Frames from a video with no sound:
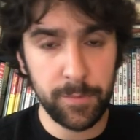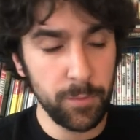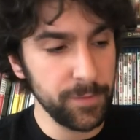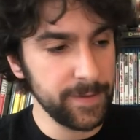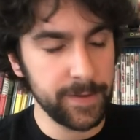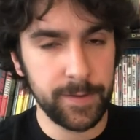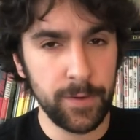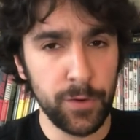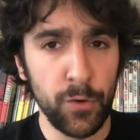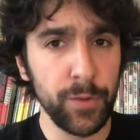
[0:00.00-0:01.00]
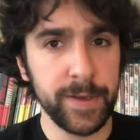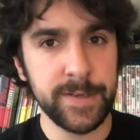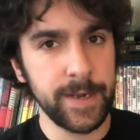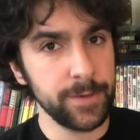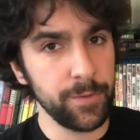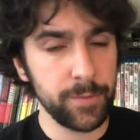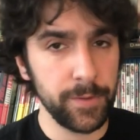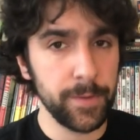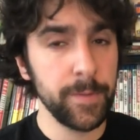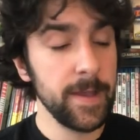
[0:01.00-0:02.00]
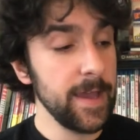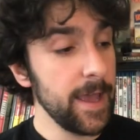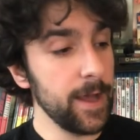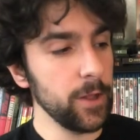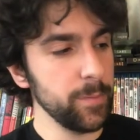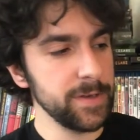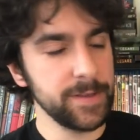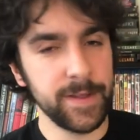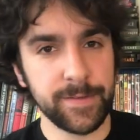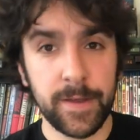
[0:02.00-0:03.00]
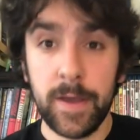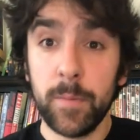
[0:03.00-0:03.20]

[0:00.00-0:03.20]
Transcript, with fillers: almost like an early techno thriller element to this.